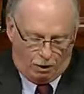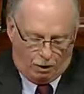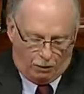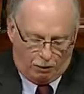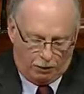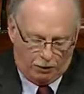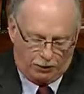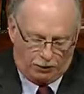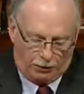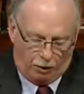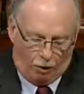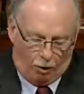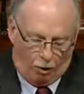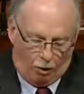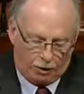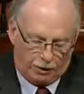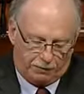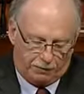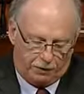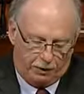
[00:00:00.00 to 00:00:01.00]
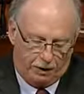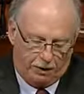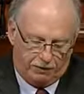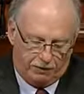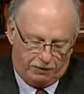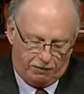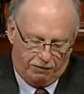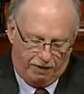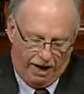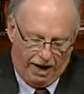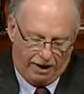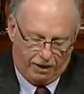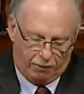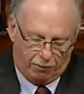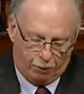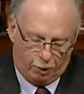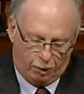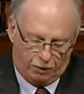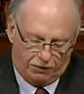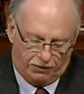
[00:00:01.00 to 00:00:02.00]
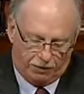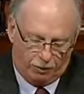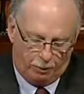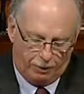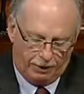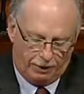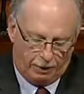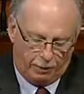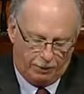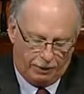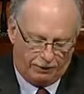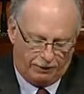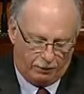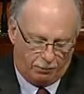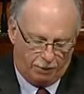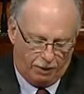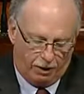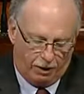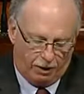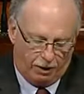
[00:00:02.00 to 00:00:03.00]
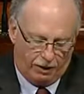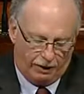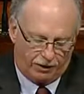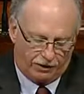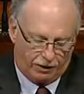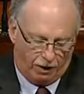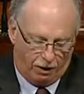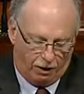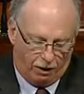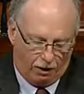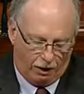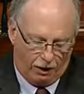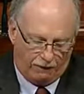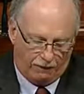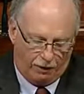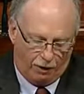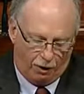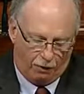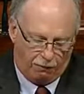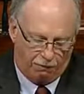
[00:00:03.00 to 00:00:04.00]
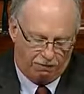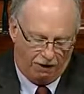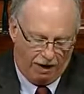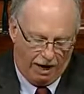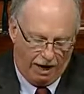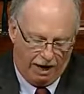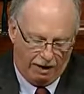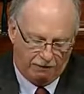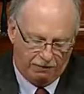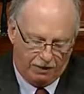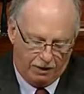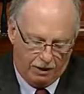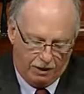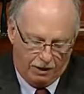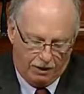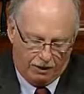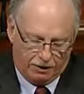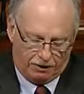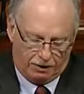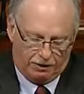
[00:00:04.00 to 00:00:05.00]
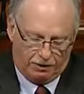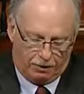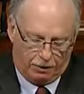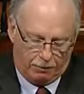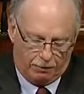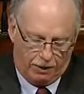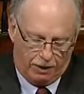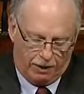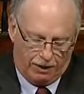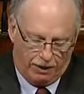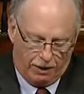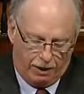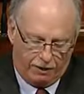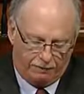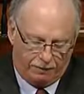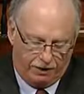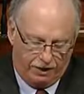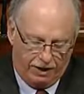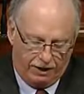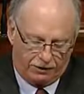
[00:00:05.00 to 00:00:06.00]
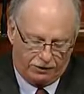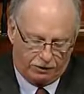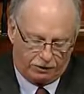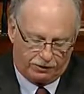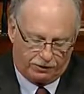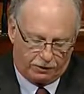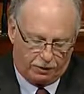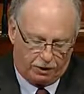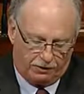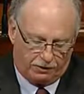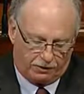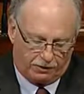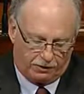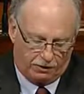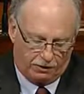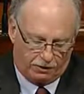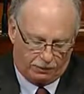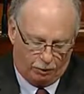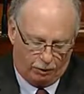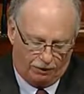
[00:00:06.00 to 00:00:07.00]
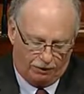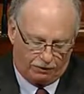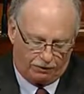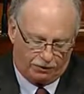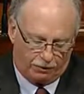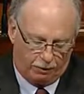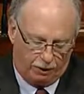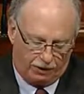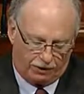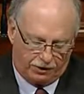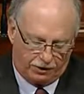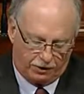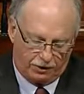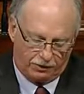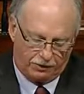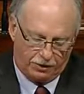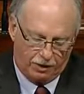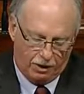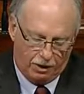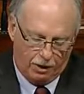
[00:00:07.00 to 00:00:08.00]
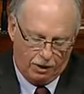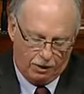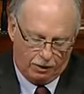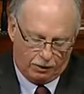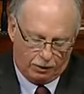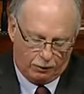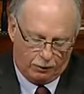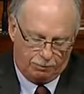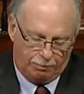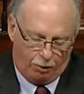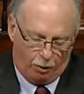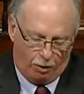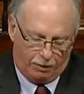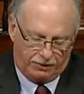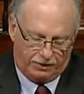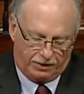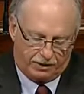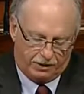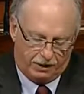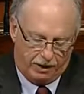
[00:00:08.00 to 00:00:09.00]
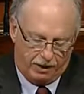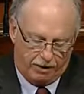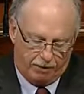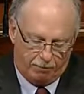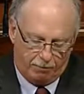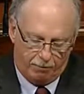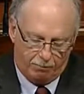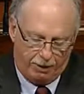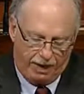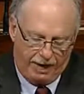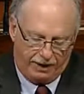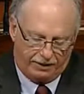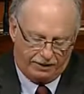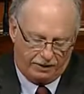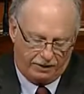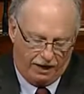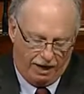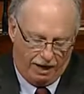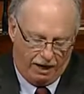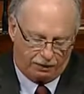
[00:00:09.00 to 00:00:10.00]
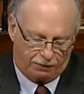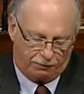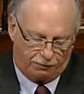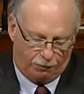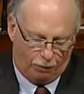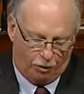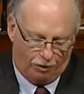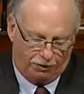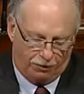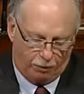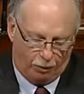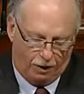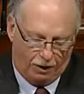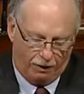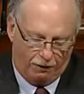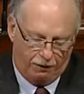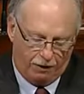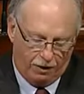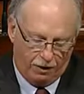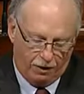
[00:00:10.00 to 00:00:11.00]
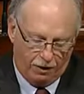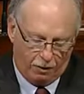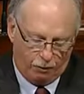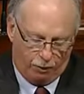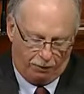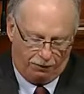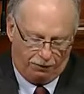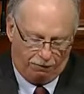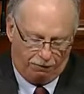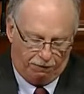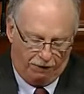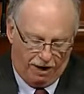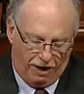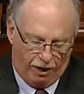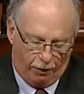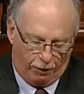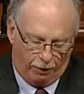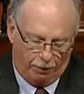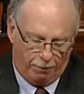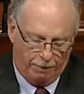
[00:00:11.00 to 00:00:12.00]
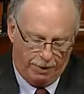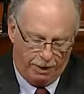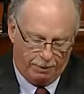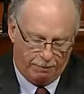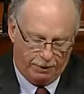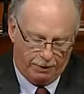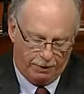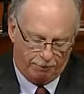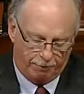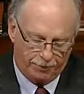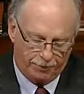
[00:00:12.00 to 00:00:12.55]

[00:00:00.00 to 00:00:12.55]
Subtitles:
Mr. Horsford of Nevada moves to recommit the bill H.R. 1105 to the Committee on Financial Services with instructions to report the same back to the House forthwith with the following amendment.